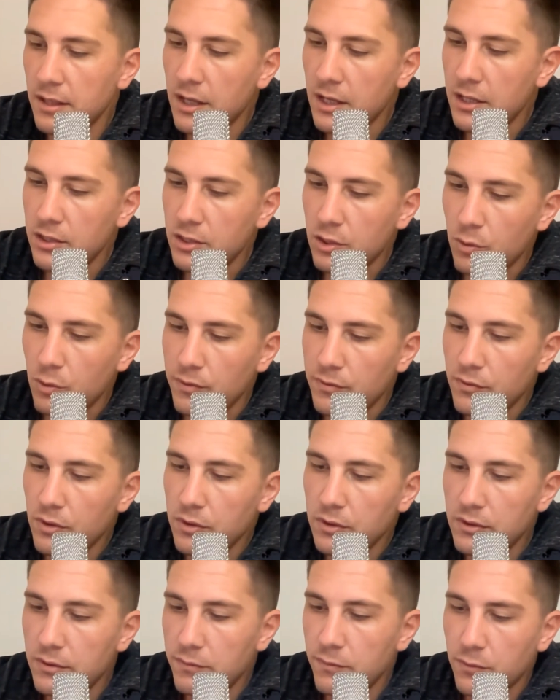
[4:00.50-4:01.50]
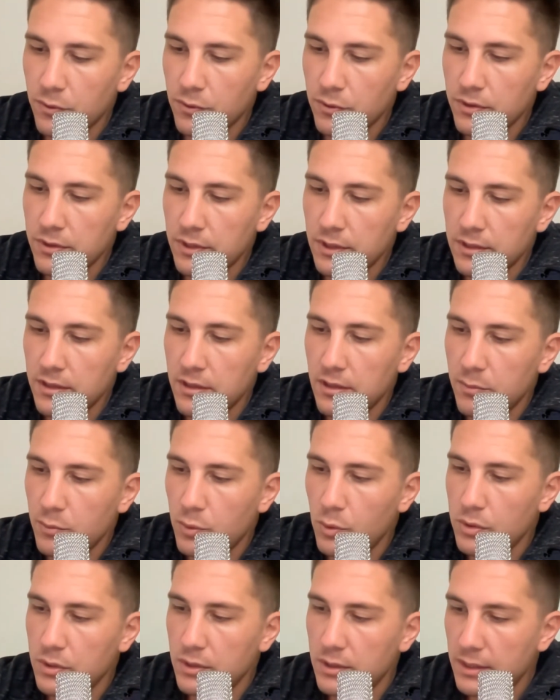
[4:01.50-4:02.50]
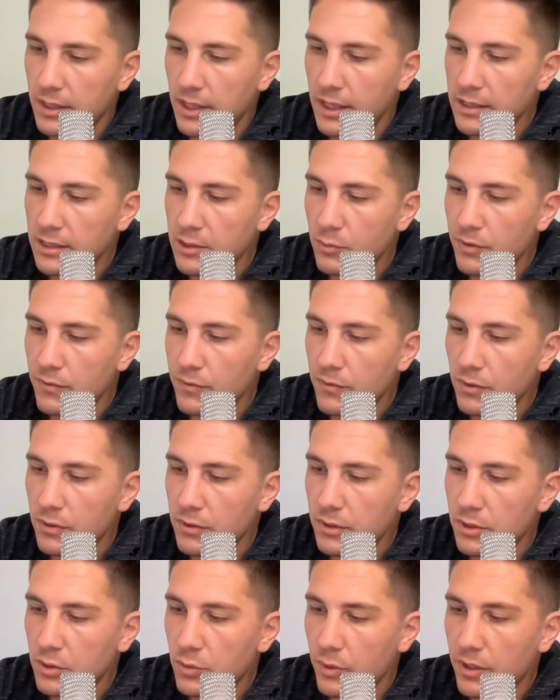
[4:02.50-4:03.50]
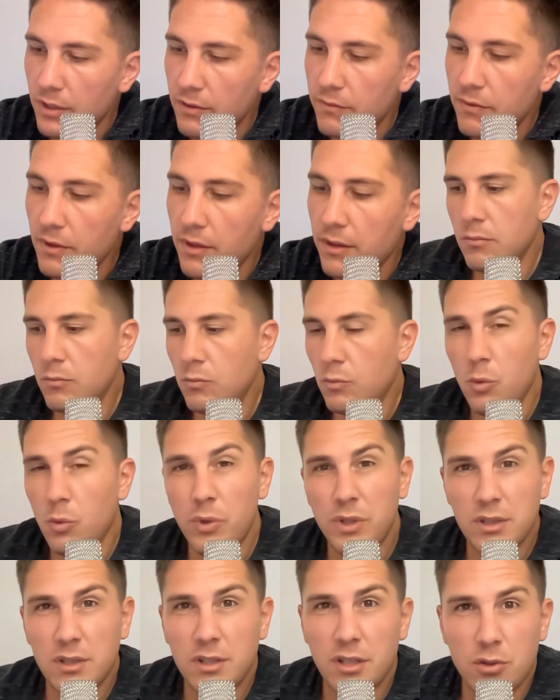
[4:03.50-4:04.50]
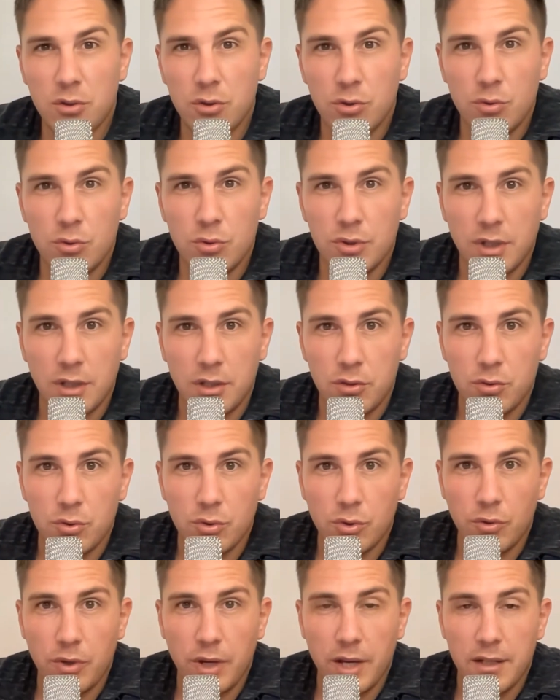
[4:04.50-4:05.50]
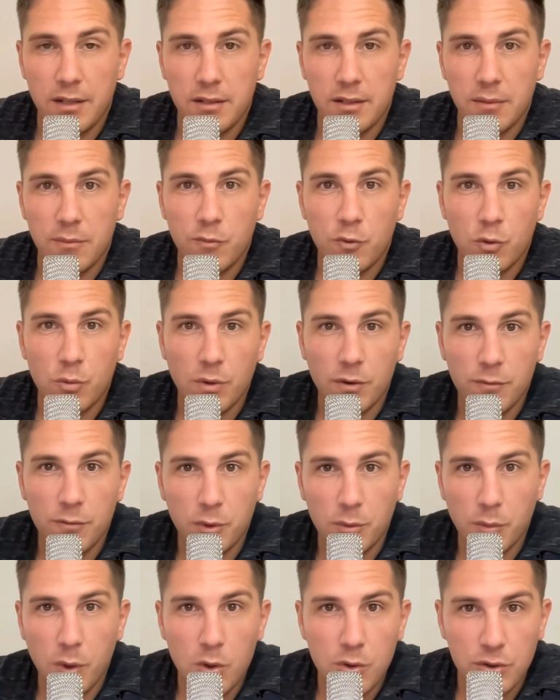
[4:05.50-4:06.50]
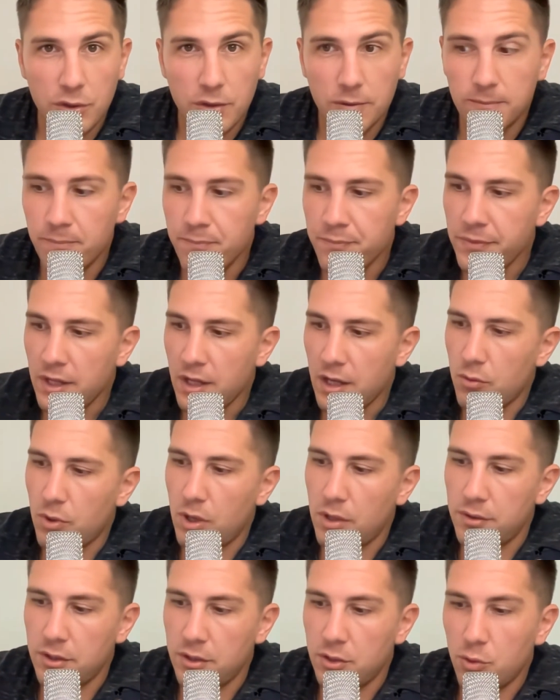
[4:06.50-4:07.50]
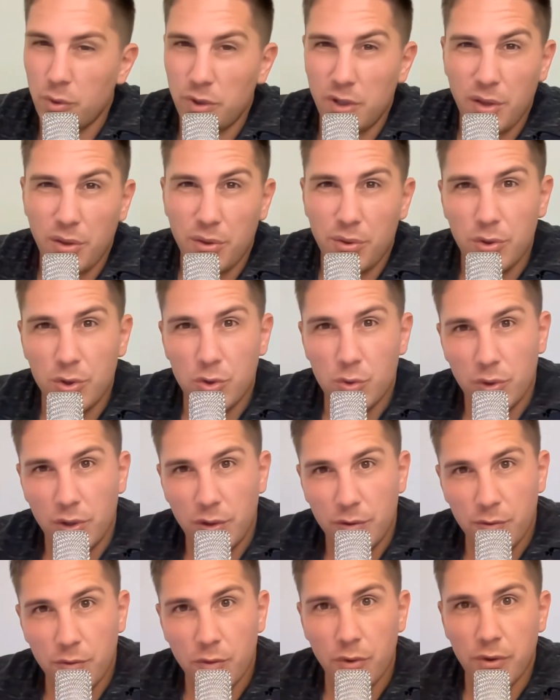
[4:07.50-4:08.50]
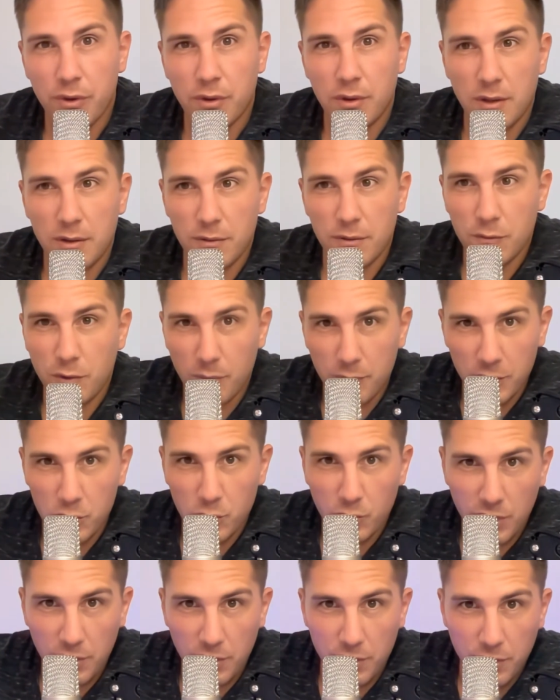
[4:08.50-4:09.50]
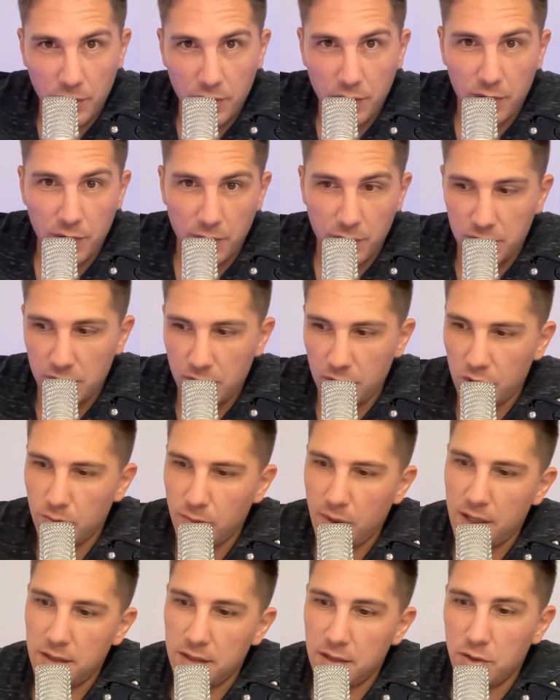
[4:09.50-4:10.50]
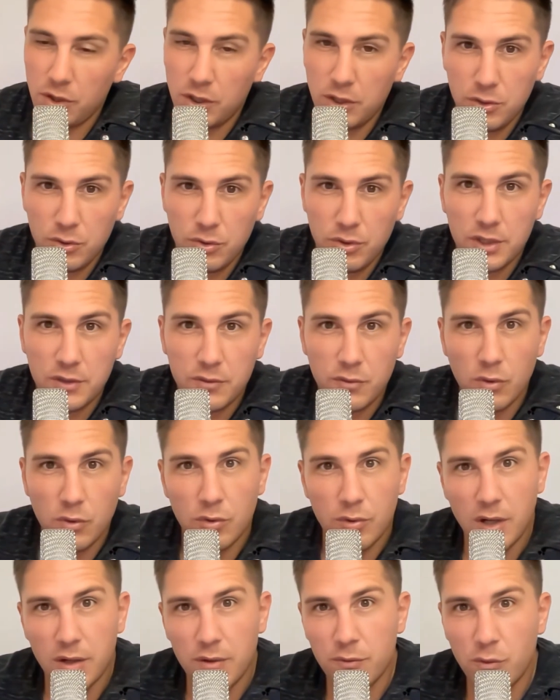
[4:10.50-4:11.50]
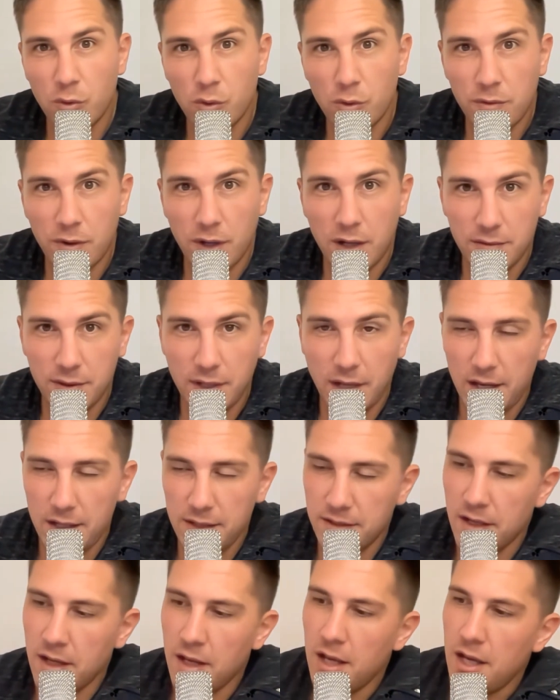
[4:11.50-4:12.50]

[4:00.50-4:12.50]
So we've got the 1st, that's an important date, and we've got the 25th. What we suggest you do is that you create some form of promotion around the 23rd, 24th, and from the 25th of every single month. And you can do this for around 4 or 5 days.